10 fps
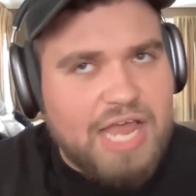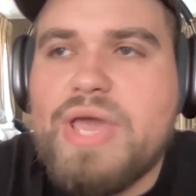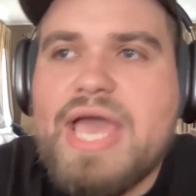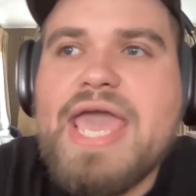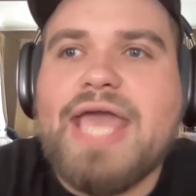The
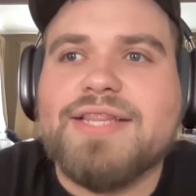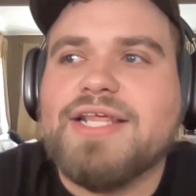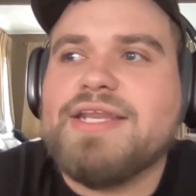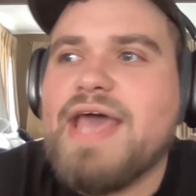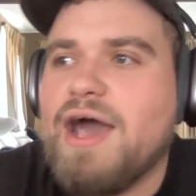way I
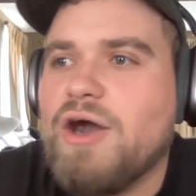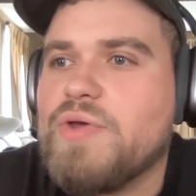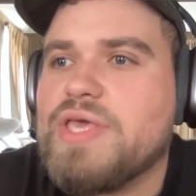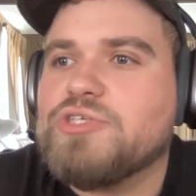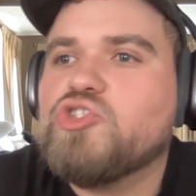handle it
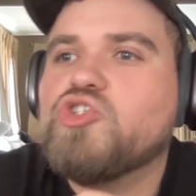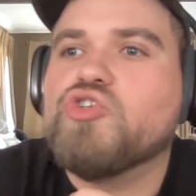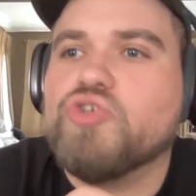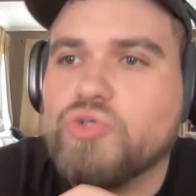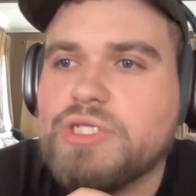now is
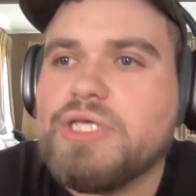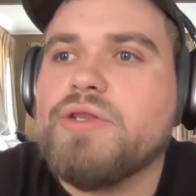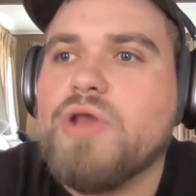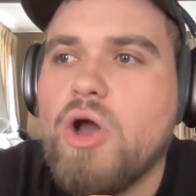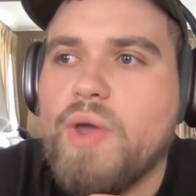truly
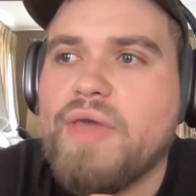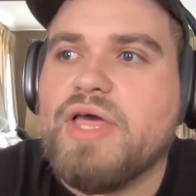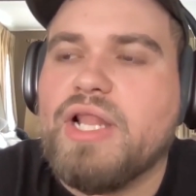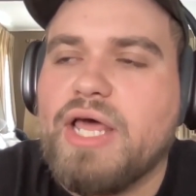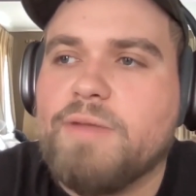knowing
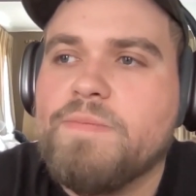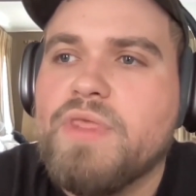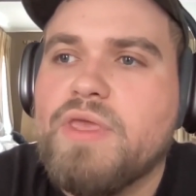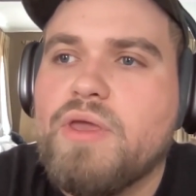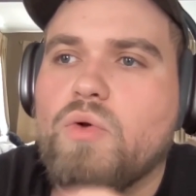that, like,
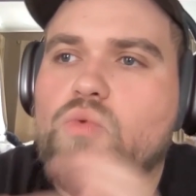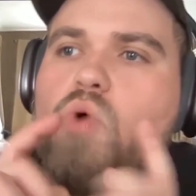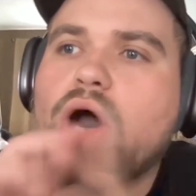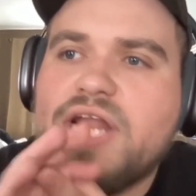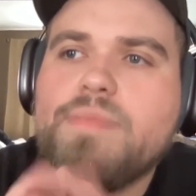
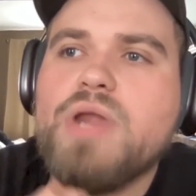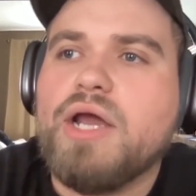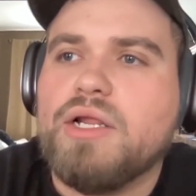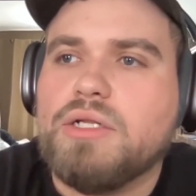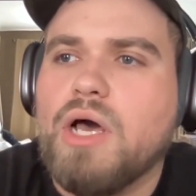one, I'm
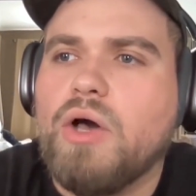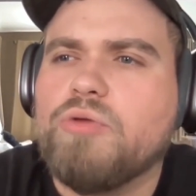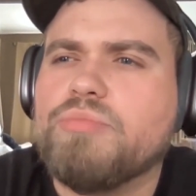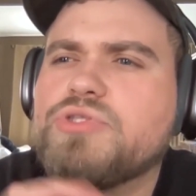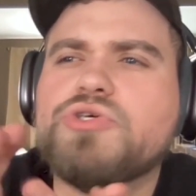not
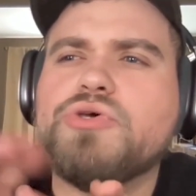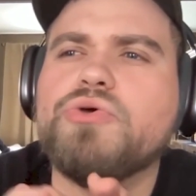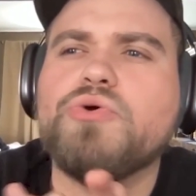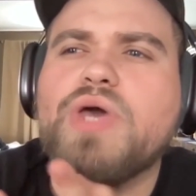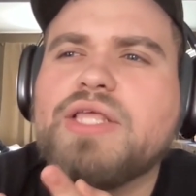alone, but
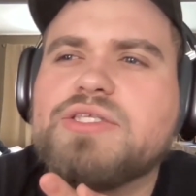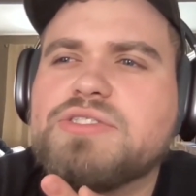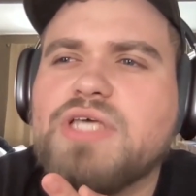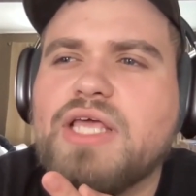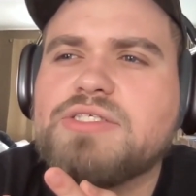two,
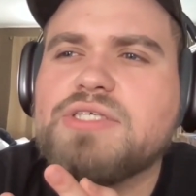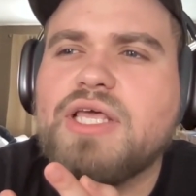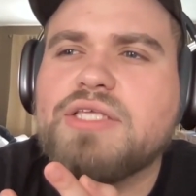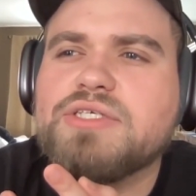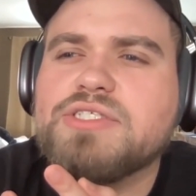it's
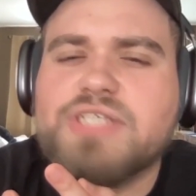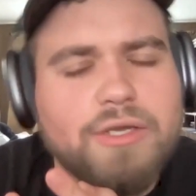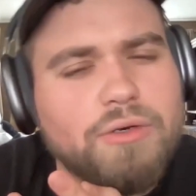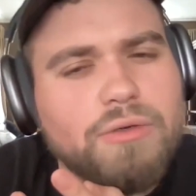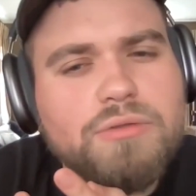a
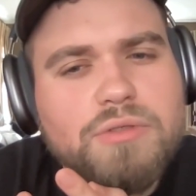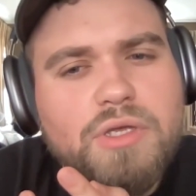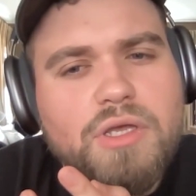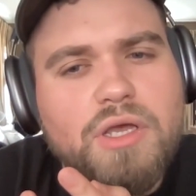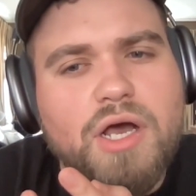cycle
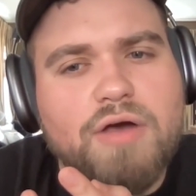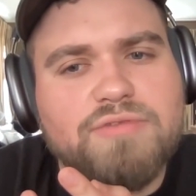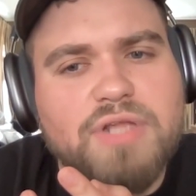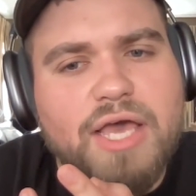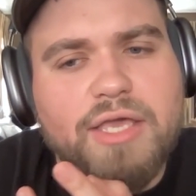
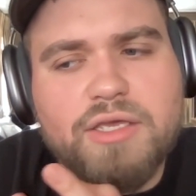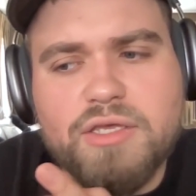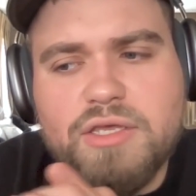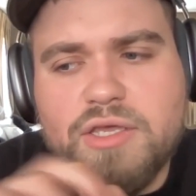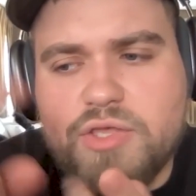of, like,
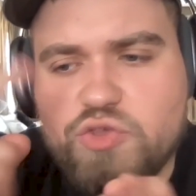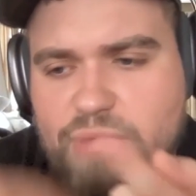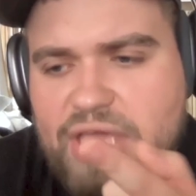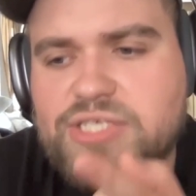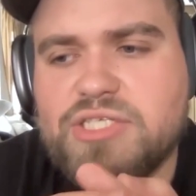you
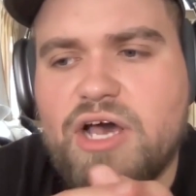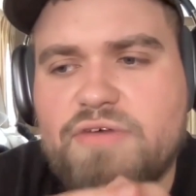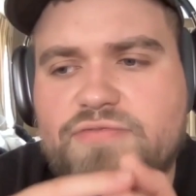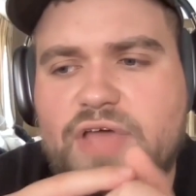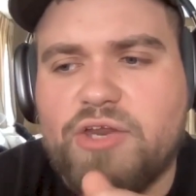make
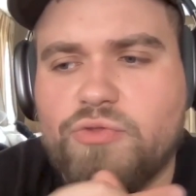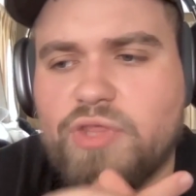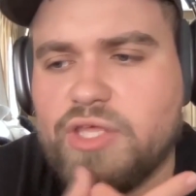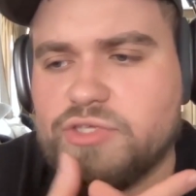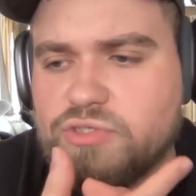stuff and you
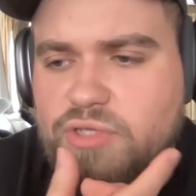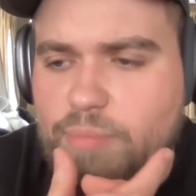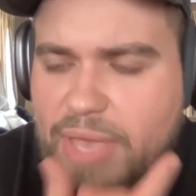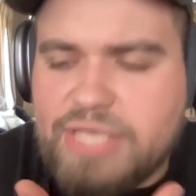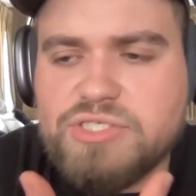think it's
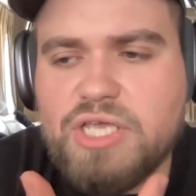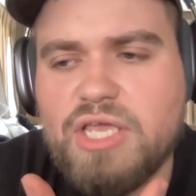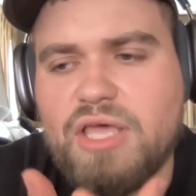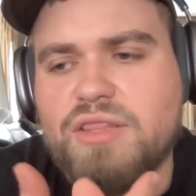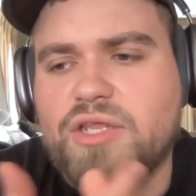
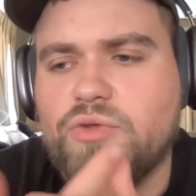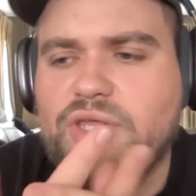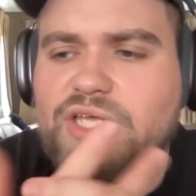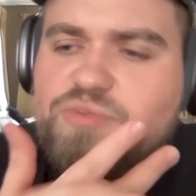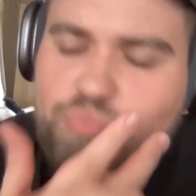amazing, and then you
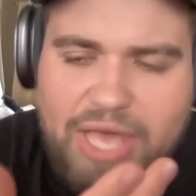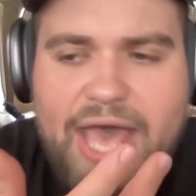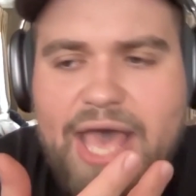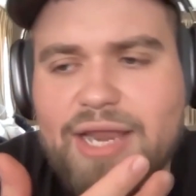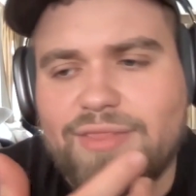think it's
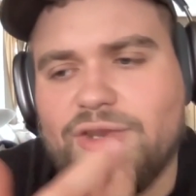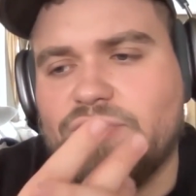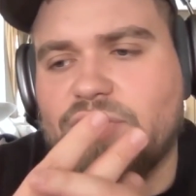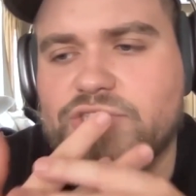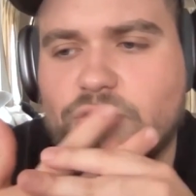bad, and then
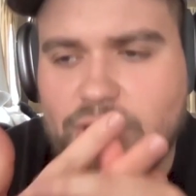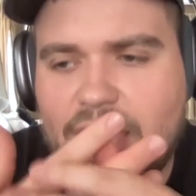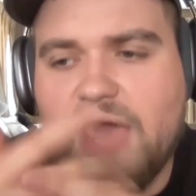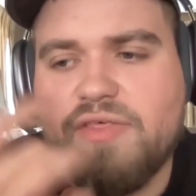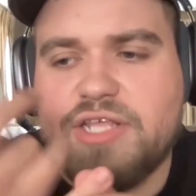you think it's
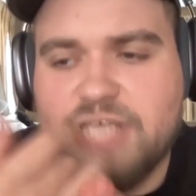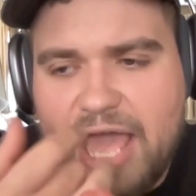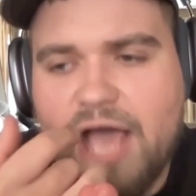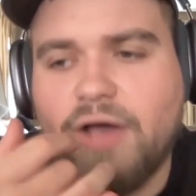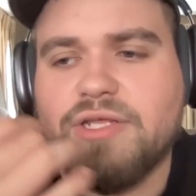okay, and then it's
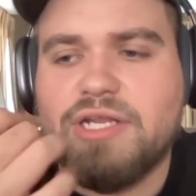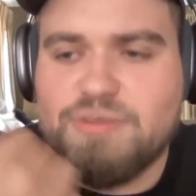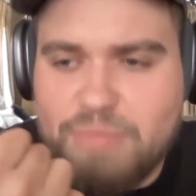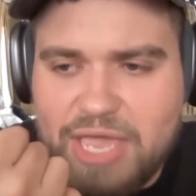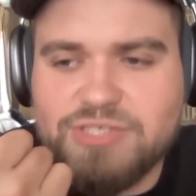out, and
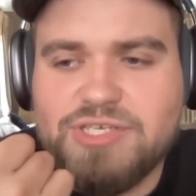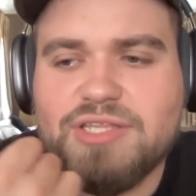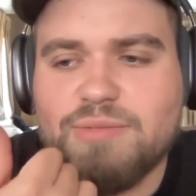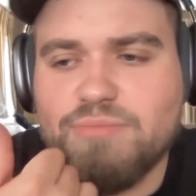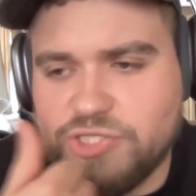it's amazing,
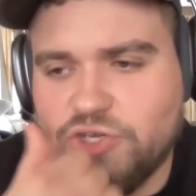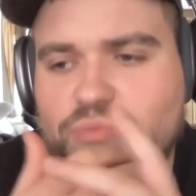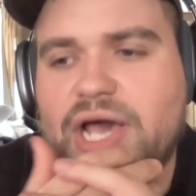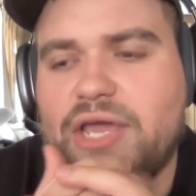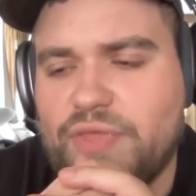and then months go
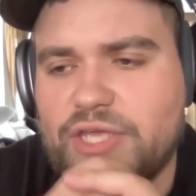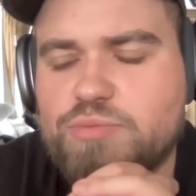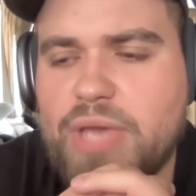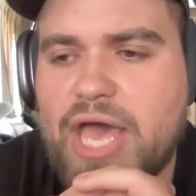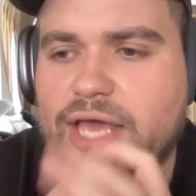by, you think
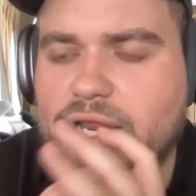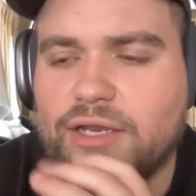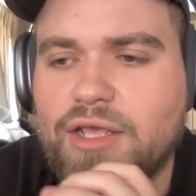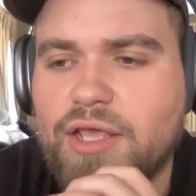it's bad.